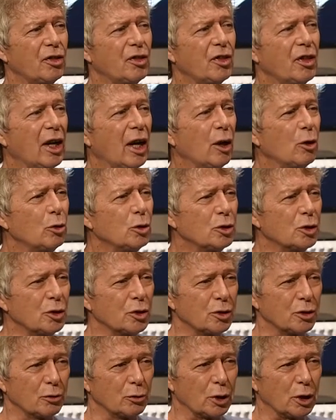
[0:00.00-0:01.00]

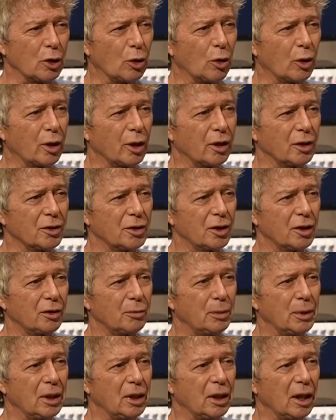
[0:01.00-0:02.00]
thousands of recordings that
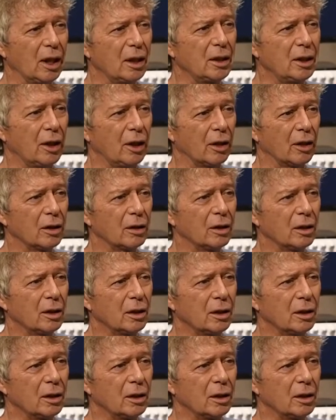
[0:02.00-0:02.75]
have been done here.